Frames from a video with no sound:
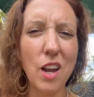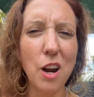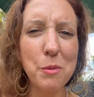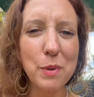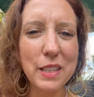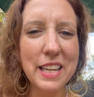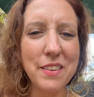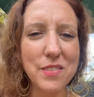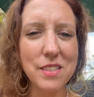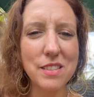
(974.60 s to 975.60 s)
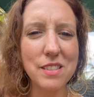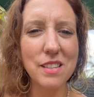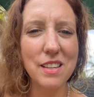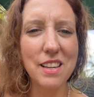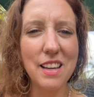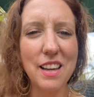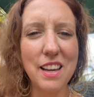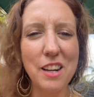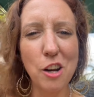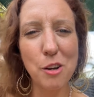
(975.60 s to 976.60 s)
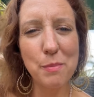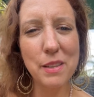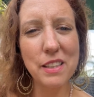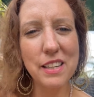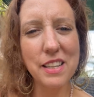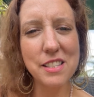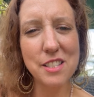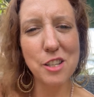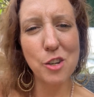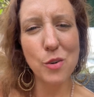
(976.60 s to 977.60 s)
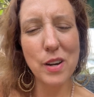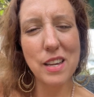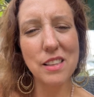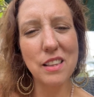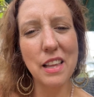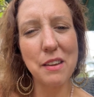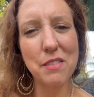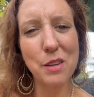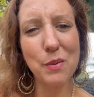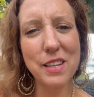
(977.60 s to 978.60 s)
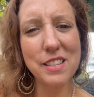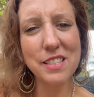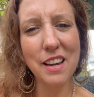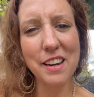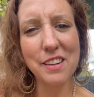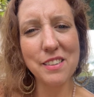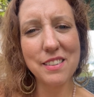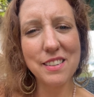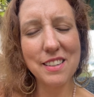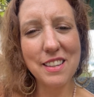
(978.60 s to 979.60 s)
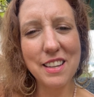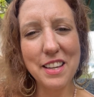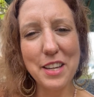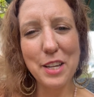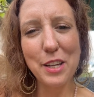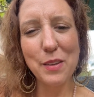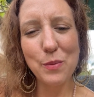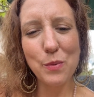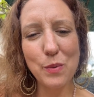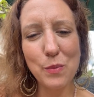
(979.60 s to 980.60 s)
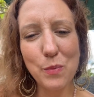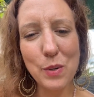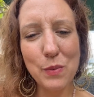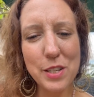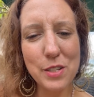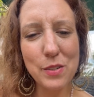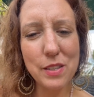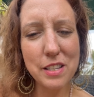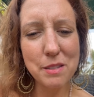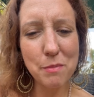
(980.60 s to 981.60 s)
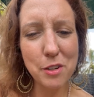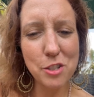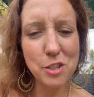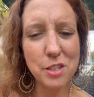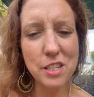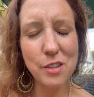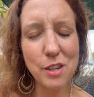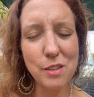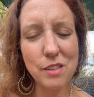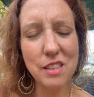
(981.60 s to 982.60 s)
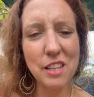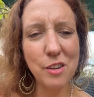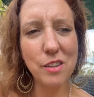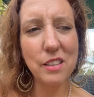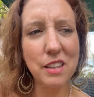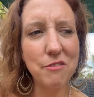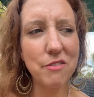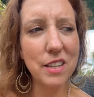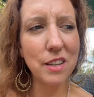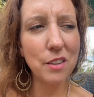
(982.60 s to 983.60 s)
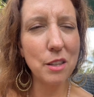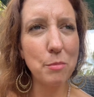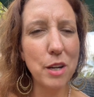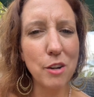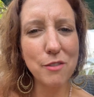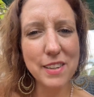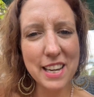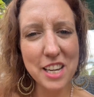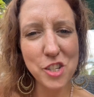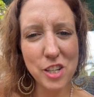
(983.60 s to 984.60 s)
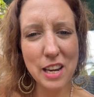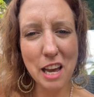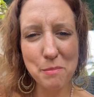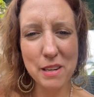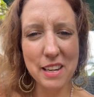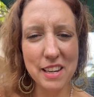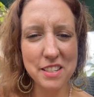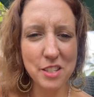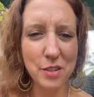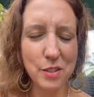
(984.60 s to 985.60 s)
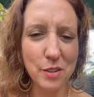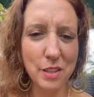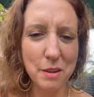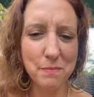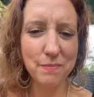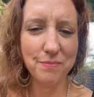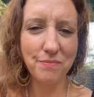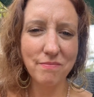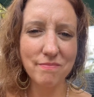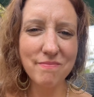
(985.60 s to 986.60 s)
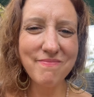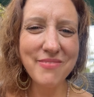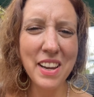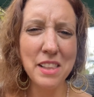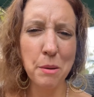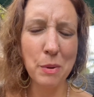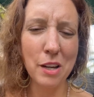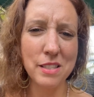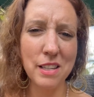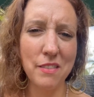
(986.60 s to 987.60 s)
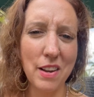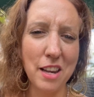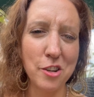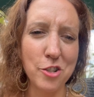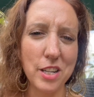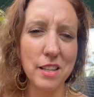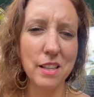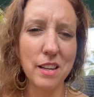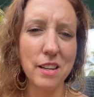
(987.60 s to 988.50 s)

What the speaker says: our beliefs and our abilities to create the life that we desire. When we do these mantras, you can literally feel the purification happening as you do them, and the positive energy